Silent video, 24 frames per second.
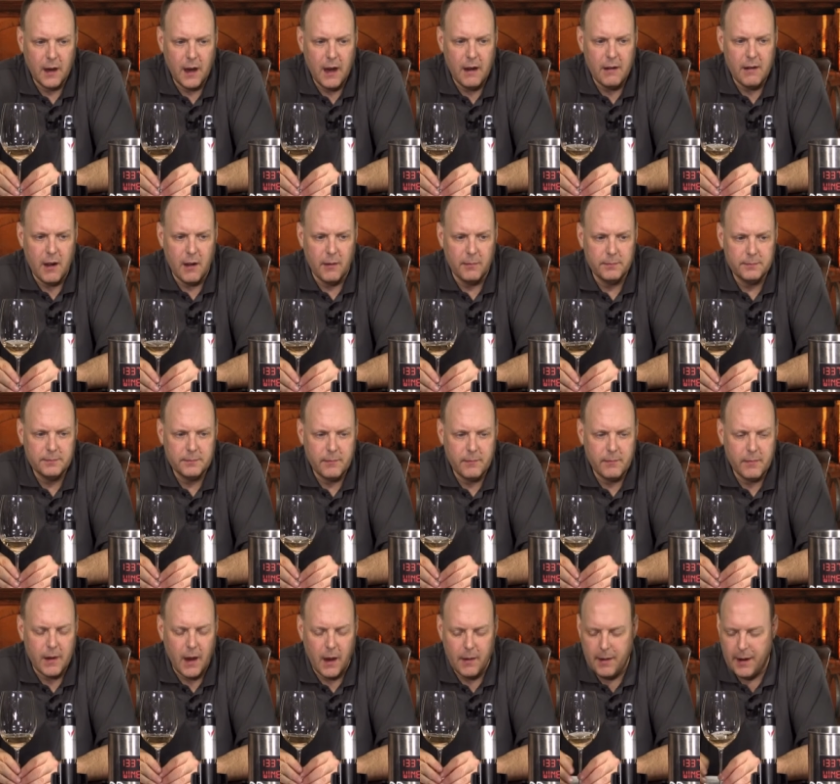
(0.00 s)
I don't know.
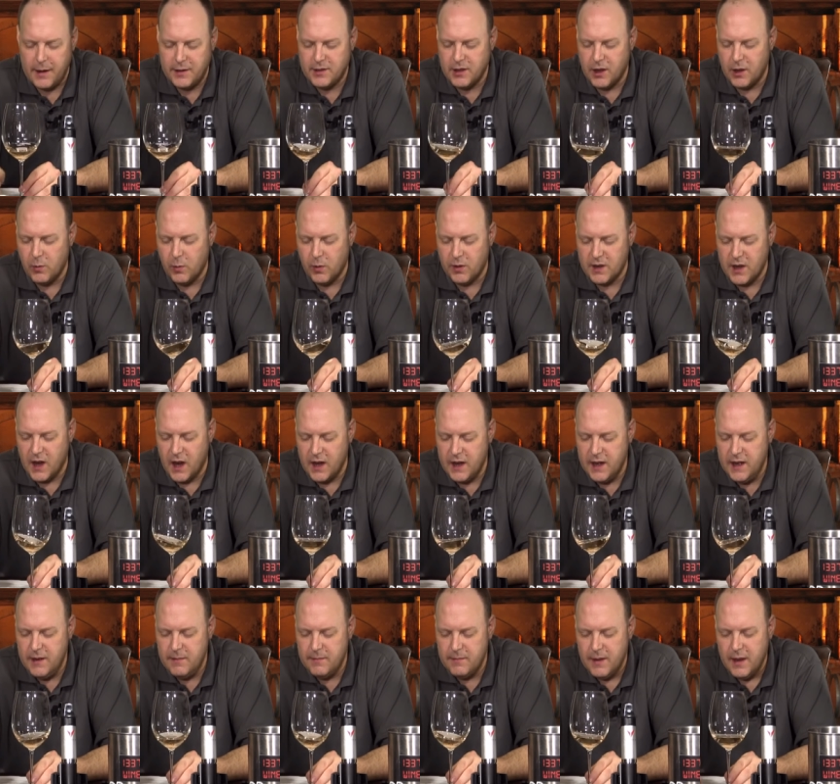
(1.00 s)
I, I saw the word
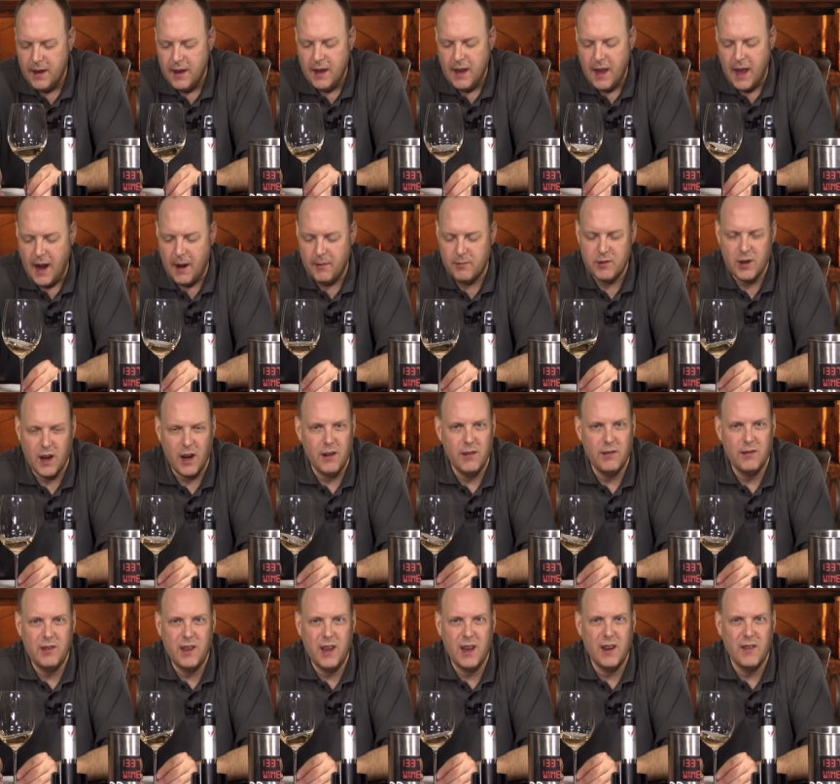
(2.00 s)
honey, and I'm
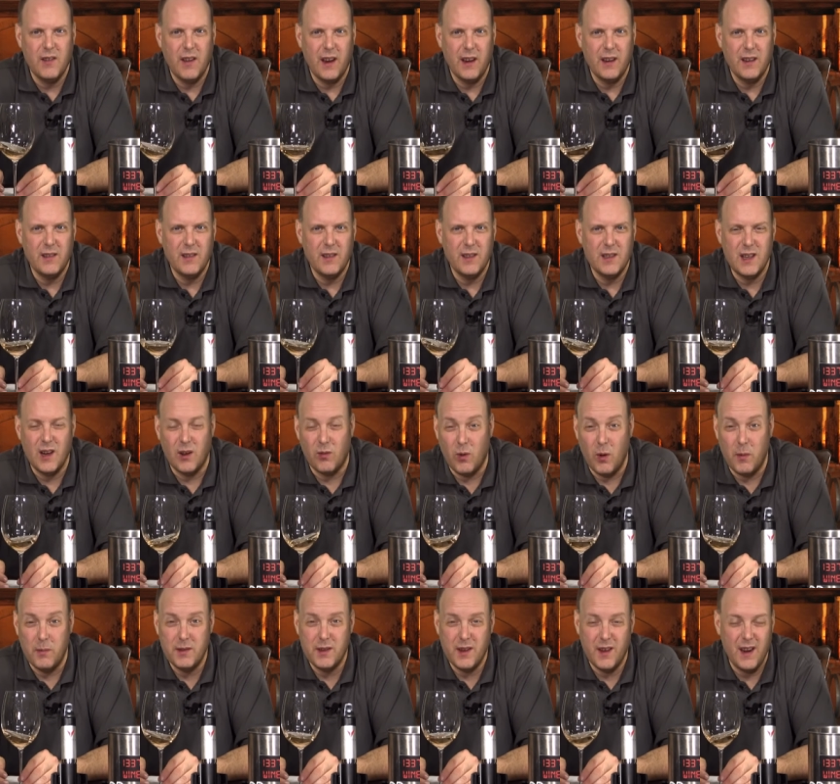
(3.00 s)
trying to think if I said
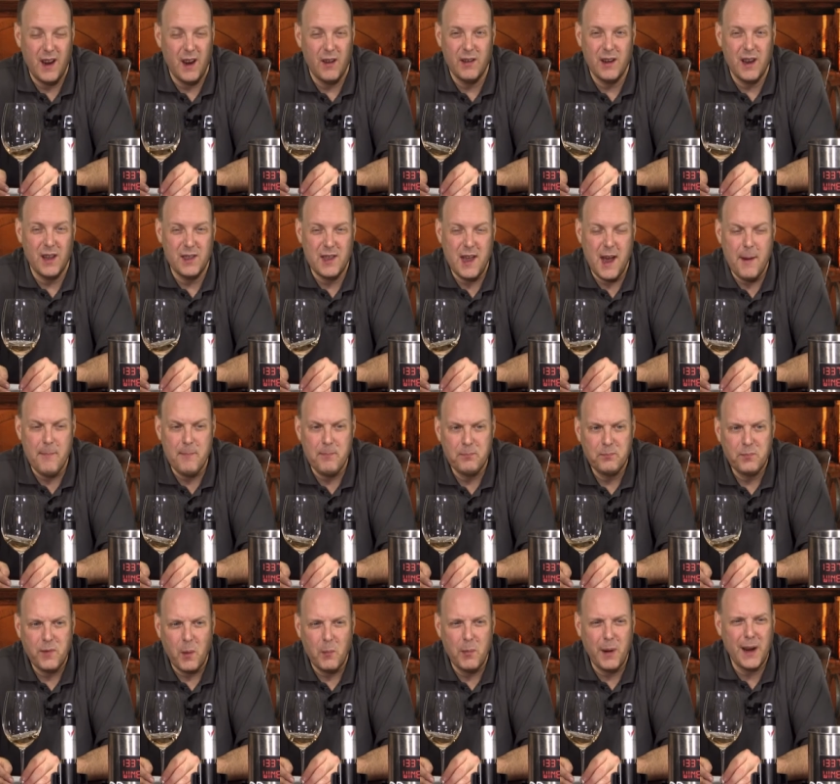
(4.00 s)
aromas on it. I don't get that,
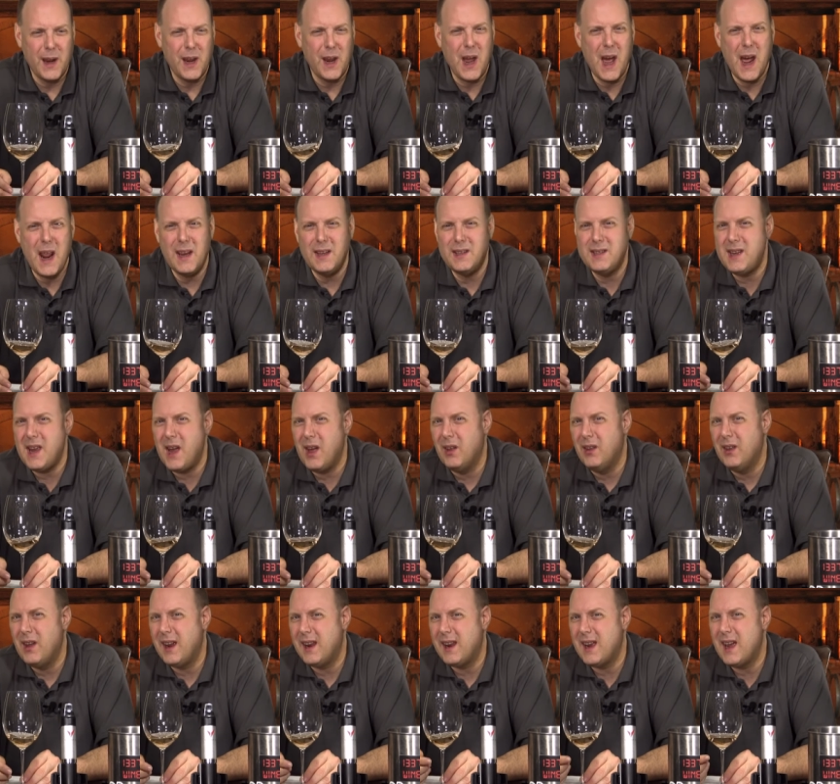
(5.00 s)
but I can kind of
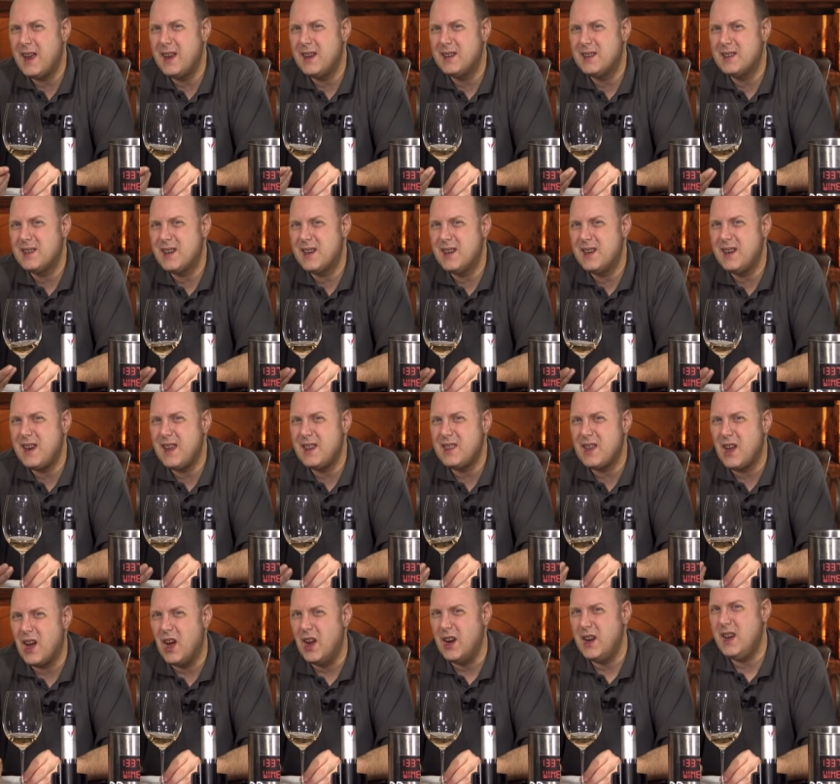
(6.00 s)
tell. I kind of can get
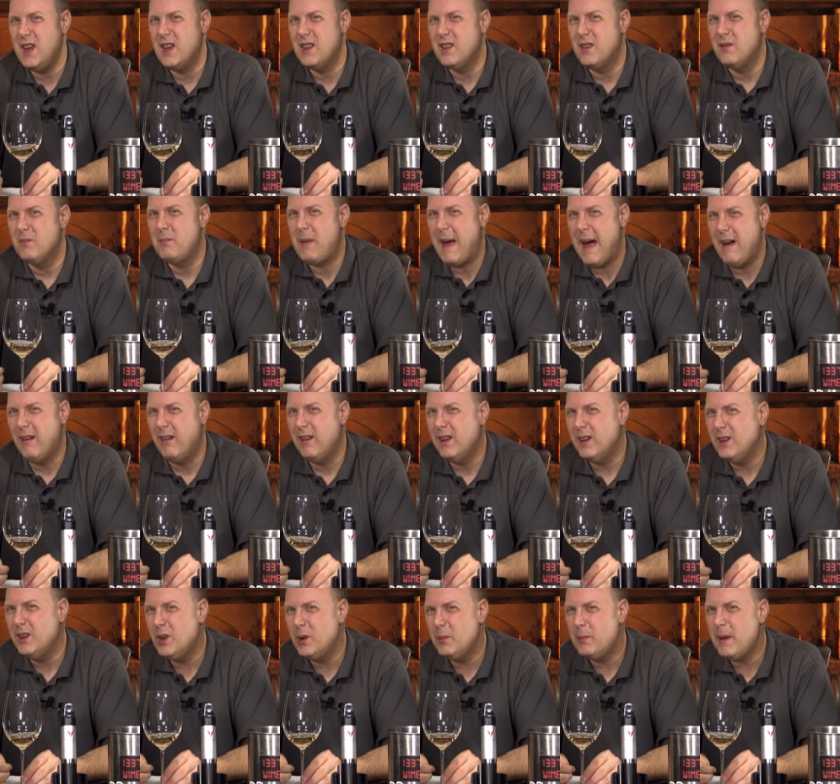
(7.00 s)
the honey on the
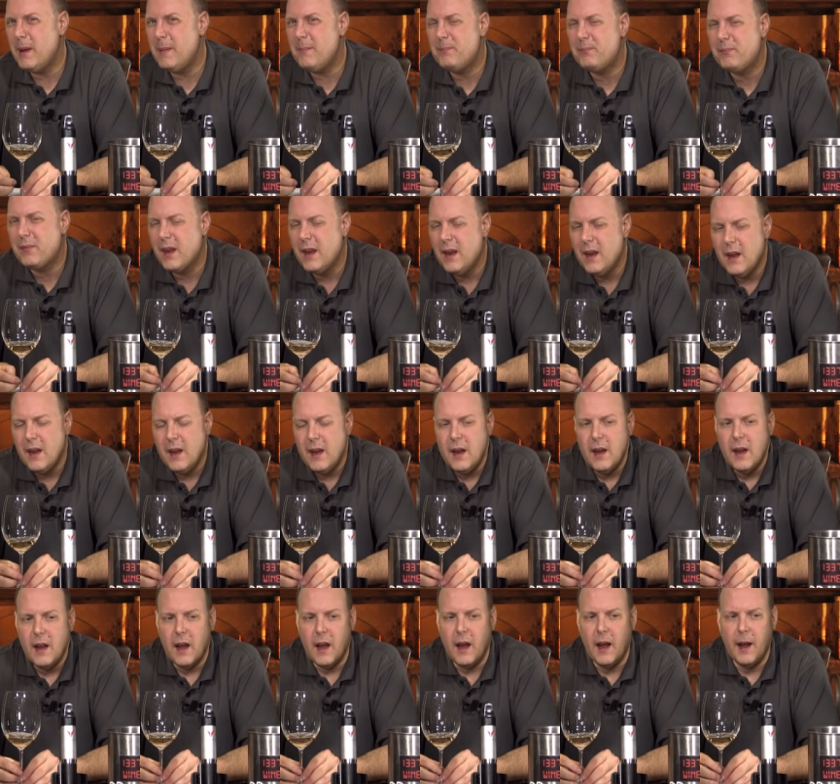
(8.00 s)
palate a little bit.
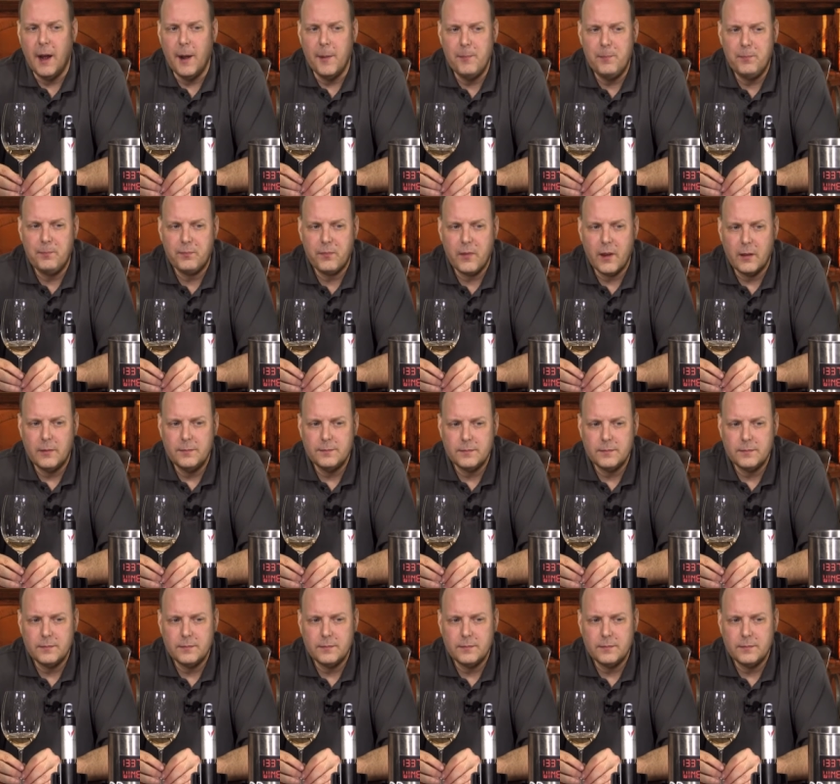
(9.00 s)
Um,